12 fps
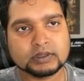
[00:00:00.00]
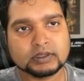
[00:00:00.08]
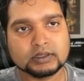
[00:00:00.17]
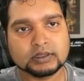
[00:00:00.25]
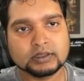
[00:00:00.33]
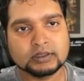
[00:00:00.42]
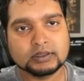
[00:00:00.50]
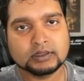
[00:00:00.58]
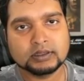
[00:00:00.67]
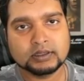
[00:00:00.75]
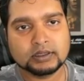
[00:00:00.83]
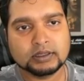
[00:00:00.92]

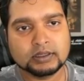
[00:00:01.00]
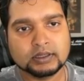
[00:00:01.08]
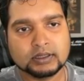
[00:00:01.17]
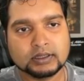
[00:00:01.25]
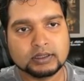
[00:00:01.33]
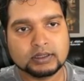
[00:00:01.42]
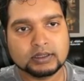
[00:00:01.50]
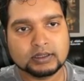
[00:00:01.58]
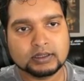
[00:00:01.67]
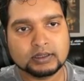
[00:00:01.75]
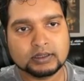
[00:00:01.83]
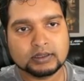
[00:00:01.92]

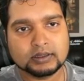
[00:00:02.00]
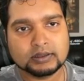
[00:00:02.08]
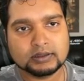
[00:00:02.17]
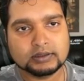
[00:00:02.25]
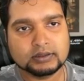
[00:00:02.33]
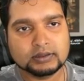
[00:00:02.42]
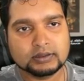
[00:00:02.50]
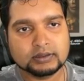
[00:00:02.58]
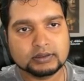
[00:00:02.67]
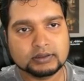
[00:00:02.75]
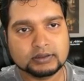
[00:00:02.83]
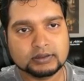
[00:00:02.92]

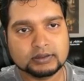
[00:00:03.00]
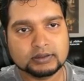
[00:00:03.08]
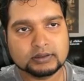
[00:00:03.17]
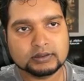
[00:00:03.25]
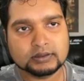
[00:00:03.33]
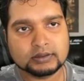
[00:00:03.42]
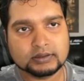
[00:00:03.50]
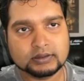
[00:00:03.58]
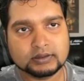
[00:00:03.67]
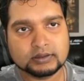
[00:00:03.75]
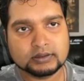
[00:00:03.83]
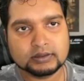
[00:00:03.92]
The person shown says nothing.